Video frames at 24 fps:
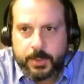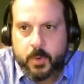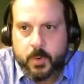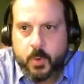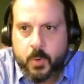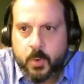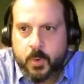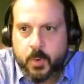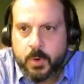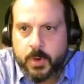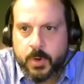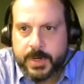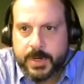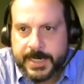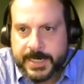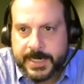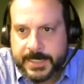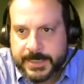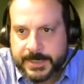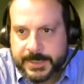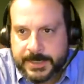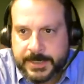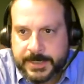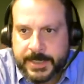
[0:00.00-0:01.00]
or
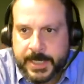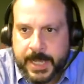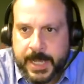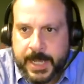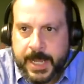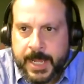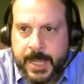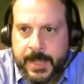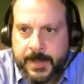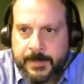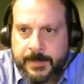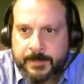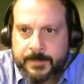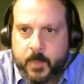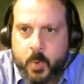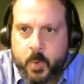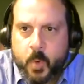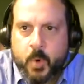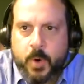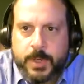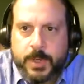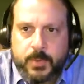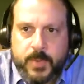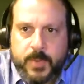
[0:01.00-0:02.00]

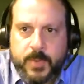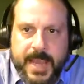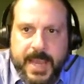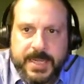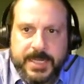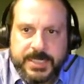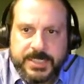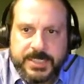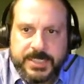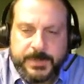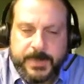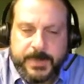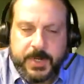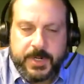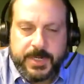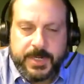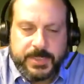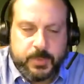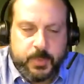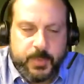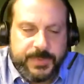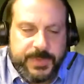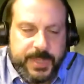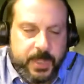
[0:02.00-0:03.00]
you had to
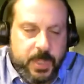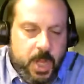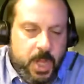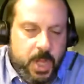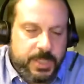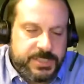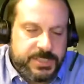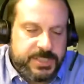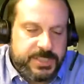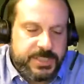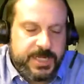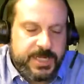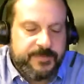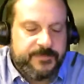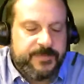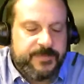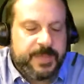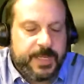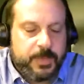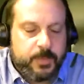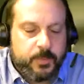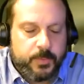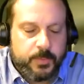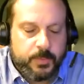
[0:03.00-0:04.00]
experience what they called
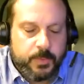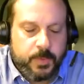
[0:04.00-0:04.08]
significant